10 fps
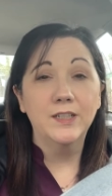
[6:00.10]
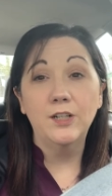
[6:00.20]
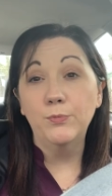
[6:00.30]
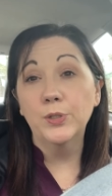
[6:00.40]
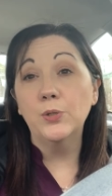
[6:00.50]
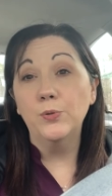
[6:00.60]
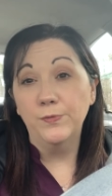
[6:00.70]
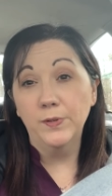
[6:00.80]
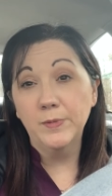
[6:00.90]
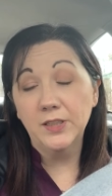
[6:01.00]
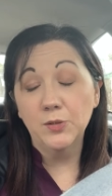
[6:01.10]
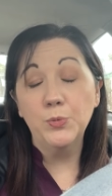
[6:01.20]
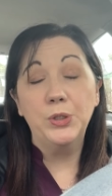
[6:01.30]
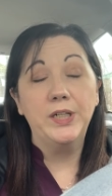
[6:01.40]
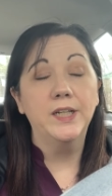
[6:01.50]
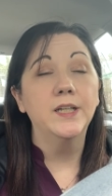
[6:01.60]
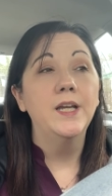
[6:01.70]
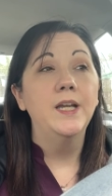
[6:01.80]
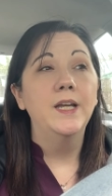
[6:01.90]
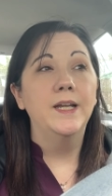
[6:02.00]
I get off work or film it in the morning
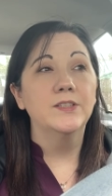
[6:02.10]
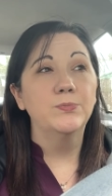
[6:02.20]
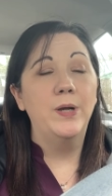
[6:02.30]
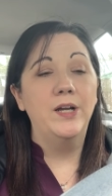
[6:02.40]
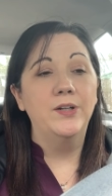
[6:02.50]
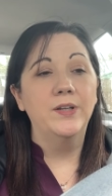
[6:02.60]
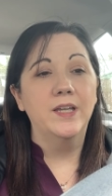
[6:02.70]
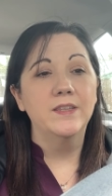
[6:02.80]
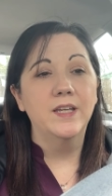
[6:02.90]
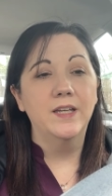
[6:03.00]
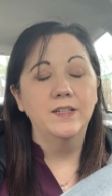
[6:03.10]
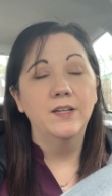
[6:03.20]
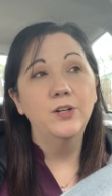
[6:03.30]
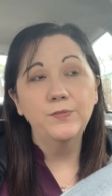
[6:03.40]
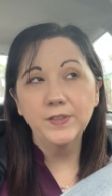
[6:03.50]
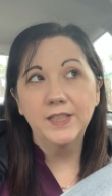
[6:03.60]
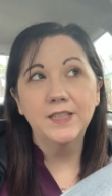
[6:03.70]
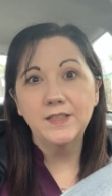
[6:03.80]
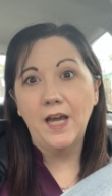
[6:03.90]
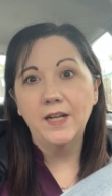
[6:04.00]
as well, and then hopefully
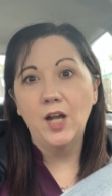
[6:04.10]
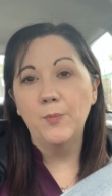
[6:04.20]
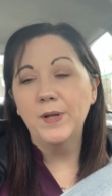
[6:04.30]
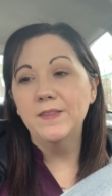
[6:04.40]
get that up.